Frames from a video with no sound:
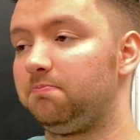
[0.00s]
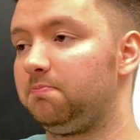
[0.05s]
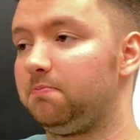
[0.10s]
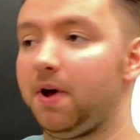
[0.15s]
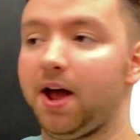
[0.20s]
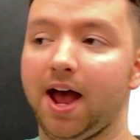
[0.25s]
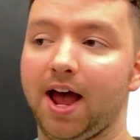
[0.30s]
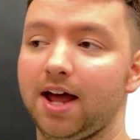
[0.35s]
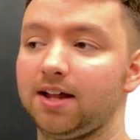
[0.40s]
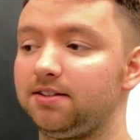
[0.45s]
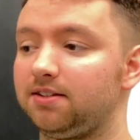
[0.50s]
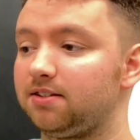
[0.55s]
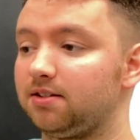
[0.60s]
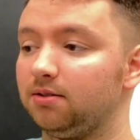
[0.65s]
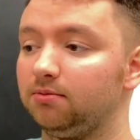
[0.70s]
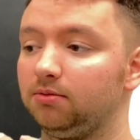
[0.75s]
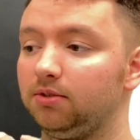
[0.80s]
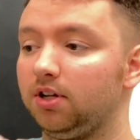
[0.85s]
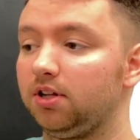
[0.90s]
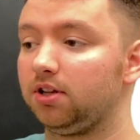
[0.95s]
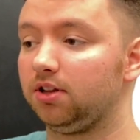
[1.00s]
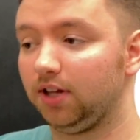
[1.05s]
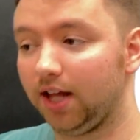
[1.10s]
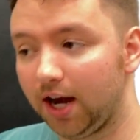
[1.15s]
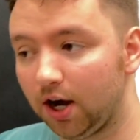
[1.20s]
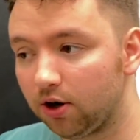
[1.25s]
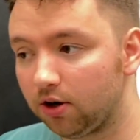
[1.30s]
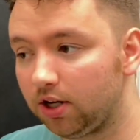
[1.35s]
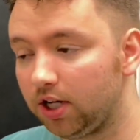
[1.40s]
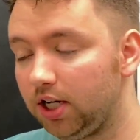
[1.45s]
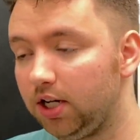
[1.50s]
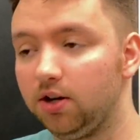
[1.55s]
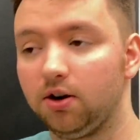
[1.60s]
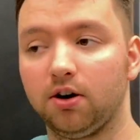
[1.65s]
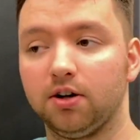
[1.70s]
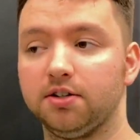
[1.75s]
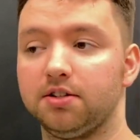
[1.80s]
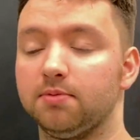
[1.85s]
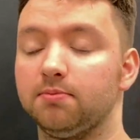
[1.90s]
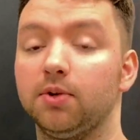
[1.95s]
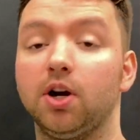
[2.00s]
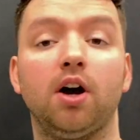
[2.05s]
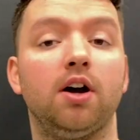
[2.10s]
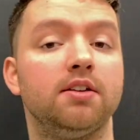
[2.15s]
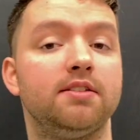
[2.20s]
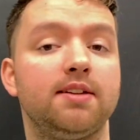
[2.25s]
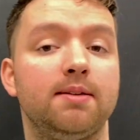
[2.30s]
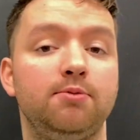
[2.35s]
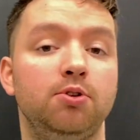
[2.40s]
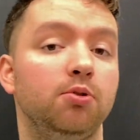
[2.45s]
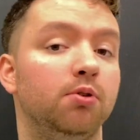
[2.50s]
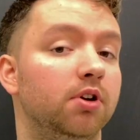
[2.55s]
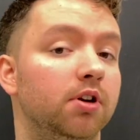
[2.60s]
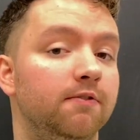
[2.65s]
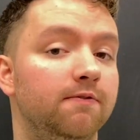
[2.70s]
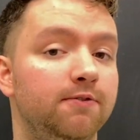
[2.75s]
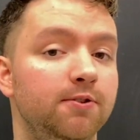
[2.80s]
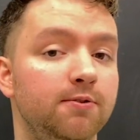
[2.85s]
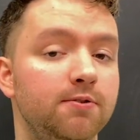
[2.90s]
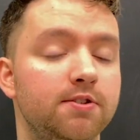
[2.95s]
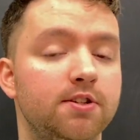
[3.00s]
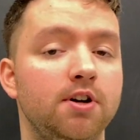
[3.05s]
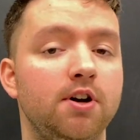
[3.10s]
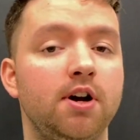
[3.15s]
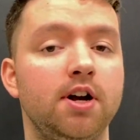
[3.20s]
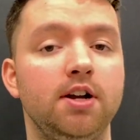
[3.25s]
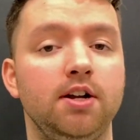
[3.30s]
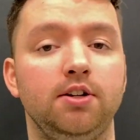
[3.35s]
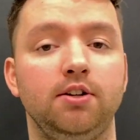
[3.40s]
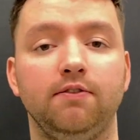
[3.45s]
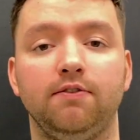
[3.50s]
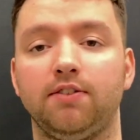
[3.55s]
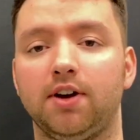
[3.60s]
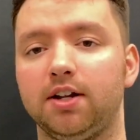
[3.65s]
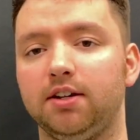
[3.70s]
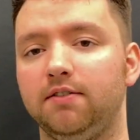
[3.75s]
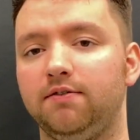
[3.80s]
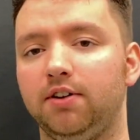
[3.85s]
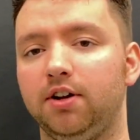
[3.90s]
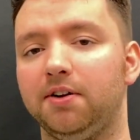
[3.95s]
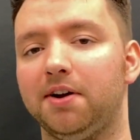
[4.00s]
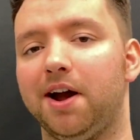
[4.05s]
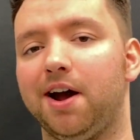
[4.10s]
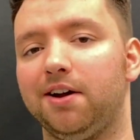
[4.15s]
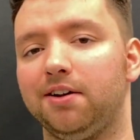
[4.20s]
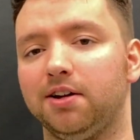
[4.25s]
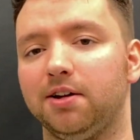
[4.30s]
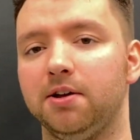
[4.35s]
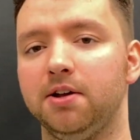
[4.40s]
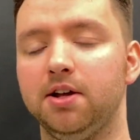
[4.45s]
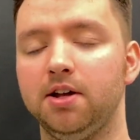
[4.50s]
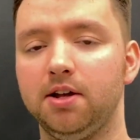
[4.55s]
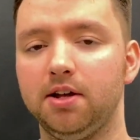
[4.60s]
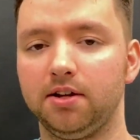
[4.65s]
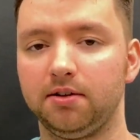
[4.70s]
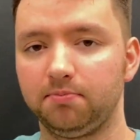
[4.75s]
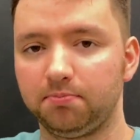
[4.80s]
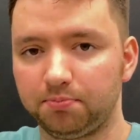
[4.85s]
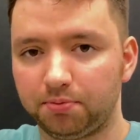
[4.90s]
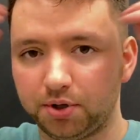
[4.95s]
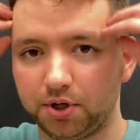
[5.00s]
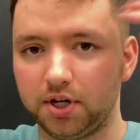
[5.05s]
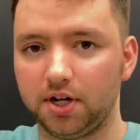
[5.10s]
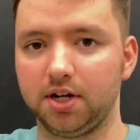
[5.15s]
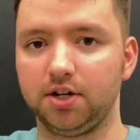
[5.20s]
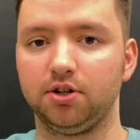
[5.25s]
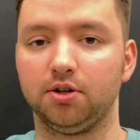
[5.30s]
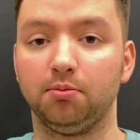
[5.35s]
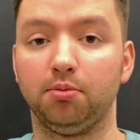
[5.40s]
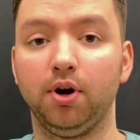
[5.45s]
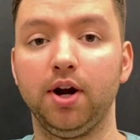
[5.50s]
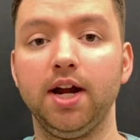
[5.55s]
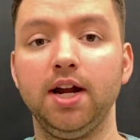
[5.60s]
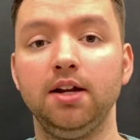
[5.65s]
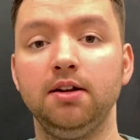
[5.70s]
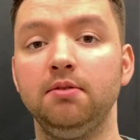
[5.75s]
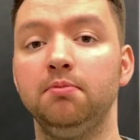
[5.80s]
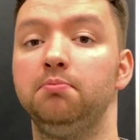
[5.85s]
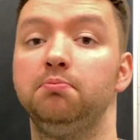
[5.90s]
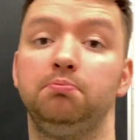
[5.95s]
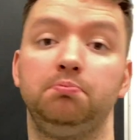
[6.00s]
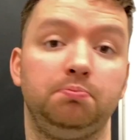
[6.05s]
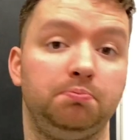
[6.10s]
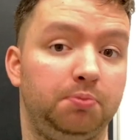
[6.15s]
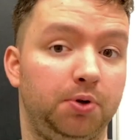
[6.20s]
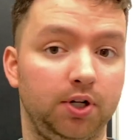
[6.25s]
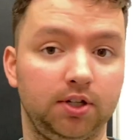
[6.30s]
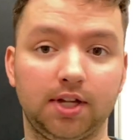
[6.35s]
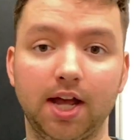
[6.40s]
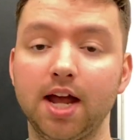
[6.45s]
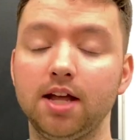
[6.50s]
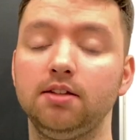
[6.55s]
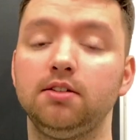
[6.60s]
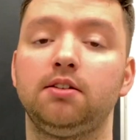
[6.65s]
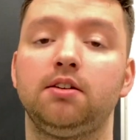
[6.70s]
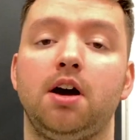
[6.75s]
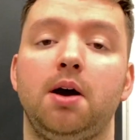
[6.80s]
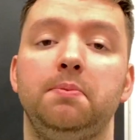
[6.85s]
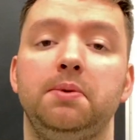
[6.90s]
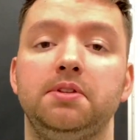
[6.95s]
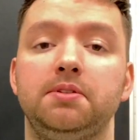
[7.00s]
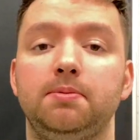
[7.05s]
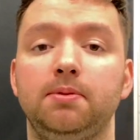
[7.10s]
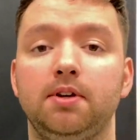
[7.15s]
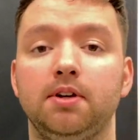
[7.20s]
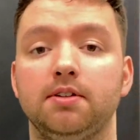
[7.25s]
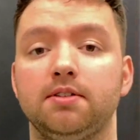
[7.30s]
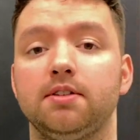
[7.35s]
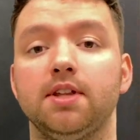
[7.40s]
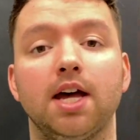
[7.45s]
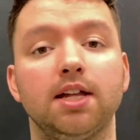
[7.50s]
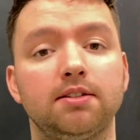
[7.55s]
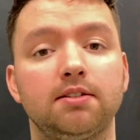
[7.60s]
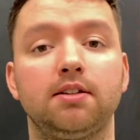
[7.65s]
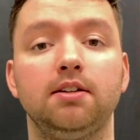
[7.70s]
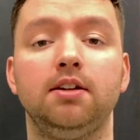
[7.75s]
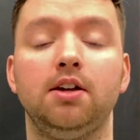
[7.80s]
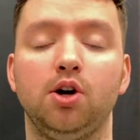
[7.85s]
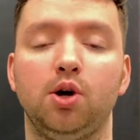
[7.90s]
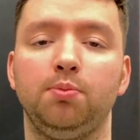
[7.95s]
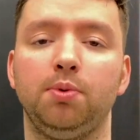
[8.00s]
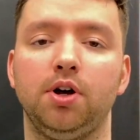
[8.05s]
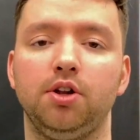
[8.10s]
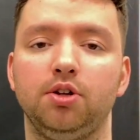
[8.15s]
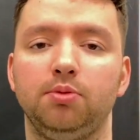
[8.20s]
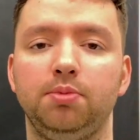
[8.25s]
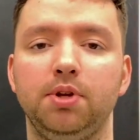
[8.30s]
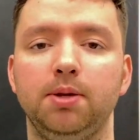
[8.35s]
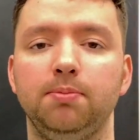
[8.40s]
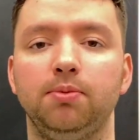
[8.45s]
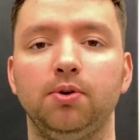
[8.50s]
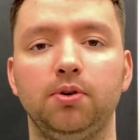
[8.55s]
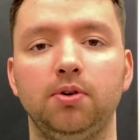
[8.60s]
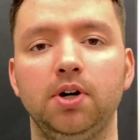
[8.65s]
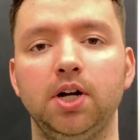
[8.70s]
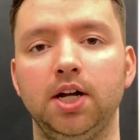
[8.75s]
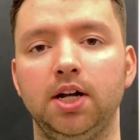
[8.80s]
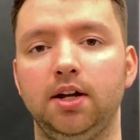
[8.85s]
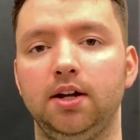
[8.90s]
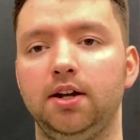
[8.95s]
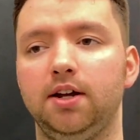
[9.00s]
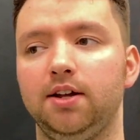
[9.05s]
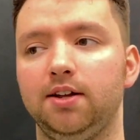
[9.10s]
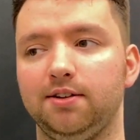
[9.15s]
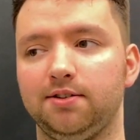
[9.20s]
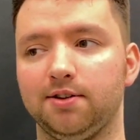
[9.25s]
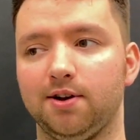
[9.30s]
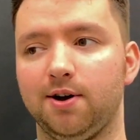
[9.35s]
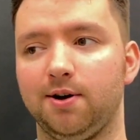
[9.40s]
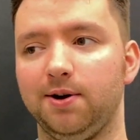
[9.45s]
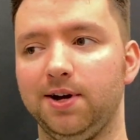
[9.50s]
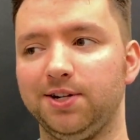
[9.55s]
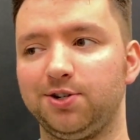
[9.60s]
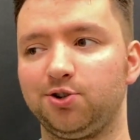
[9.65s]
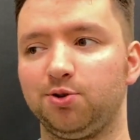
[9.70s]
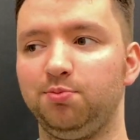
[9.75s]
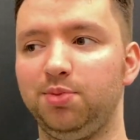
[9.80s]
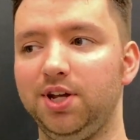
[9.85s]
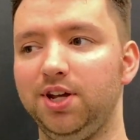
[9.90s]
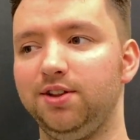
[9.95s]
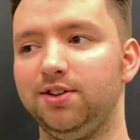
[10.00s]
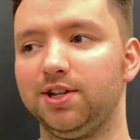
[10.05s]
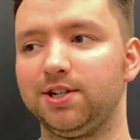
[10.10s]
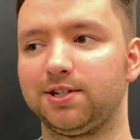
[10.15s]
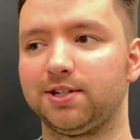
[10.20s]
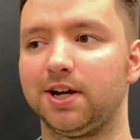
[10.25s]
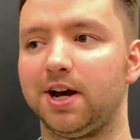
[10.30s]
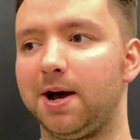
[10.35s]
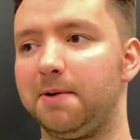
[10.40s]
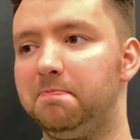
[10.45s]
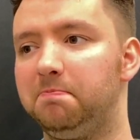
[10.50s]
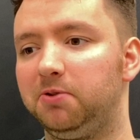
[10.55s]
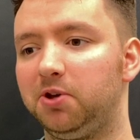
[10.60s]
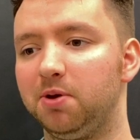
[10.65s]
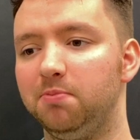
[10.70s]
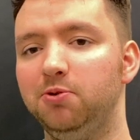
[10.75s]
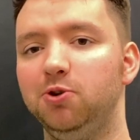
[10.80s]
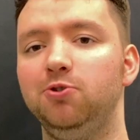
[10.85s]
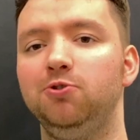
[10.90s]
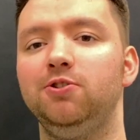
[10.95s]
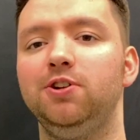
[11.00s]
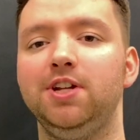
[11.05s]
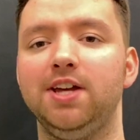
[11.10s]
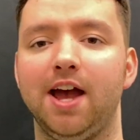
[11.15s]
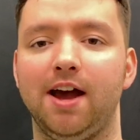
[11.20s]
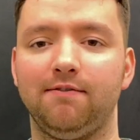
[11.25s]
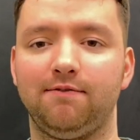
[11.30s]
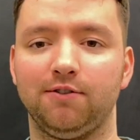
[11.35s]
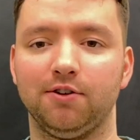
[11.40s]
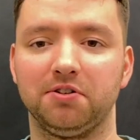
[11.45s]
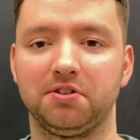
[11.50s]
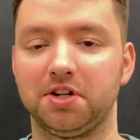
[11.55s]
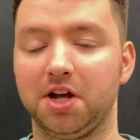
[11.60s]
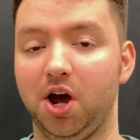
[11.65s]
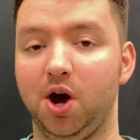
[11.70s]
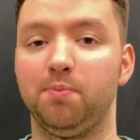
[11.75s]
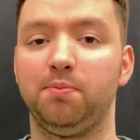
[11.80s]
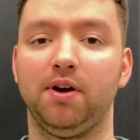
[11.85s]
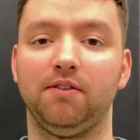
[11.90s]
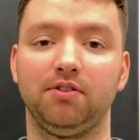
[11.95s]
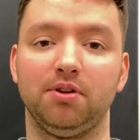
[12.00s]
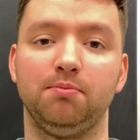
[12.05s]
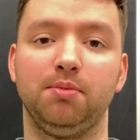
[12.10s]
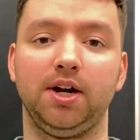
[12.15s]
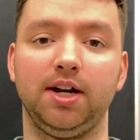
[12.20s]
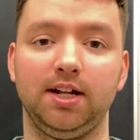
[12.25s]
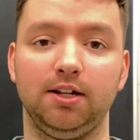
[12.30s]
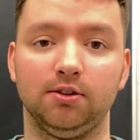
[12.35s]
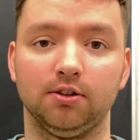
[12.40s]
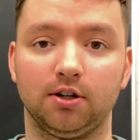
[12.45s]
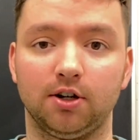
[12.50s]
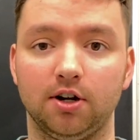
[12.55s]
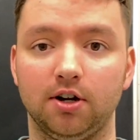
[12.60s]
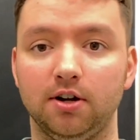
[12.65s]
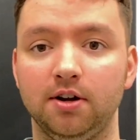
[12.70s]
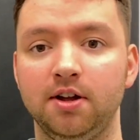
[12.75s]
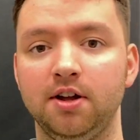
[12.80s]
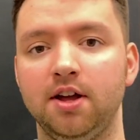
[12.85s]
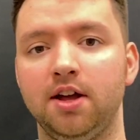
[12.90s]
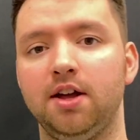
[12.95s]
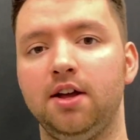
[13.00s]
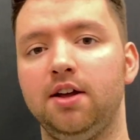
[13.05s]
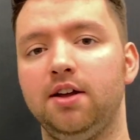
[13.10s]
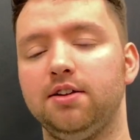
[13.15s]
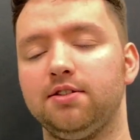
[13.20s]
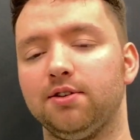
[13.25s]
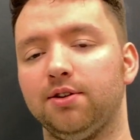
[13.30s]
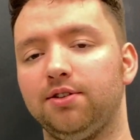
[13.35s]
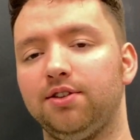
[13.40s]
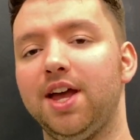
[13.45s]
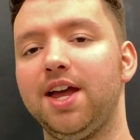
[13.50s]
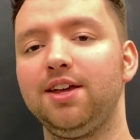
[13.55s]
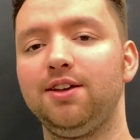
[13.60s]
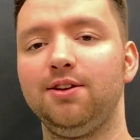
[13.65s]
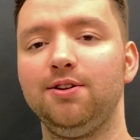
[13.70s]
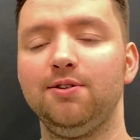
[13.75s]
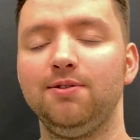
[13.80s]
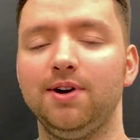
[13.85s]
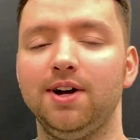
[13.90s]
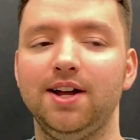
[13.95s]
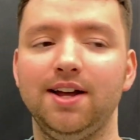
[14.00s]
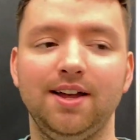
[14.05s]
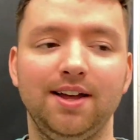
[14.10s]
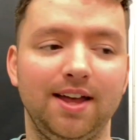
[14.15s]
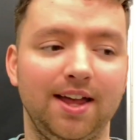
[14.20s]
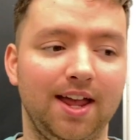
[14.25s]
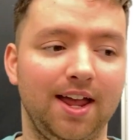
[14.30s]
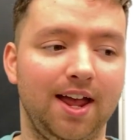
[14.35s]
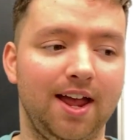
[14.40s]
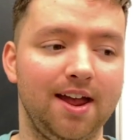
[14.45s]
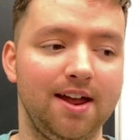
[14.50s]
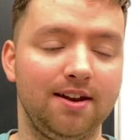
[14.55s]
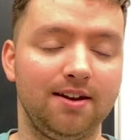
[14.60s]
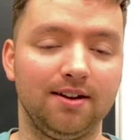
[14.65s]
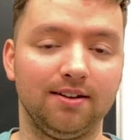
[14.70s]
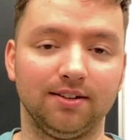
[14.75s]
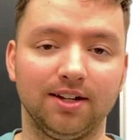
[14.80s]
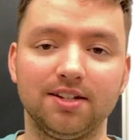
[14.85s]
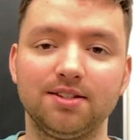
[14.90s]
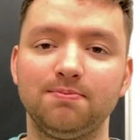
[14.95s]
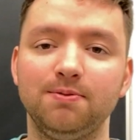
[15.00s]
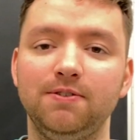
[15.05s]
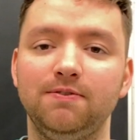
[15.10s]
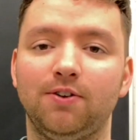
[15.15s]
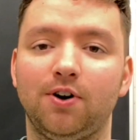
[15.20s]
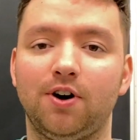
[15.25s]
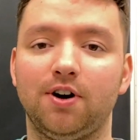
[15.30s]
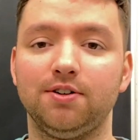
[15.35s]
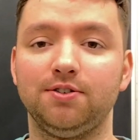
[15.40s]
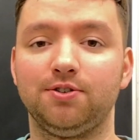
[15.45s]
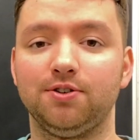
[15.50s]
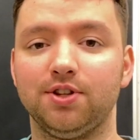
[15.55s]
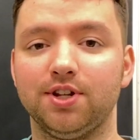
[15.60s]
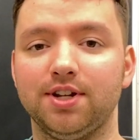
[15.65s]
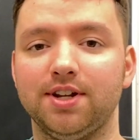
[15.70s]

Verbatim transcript: had some clarity on some concept you were confused on and you finally figured out how to put it in your brain, put that in the comments because that's going to help other people. So it should be this uh, community effort to help everybody learn. So thank you, and let's move on to the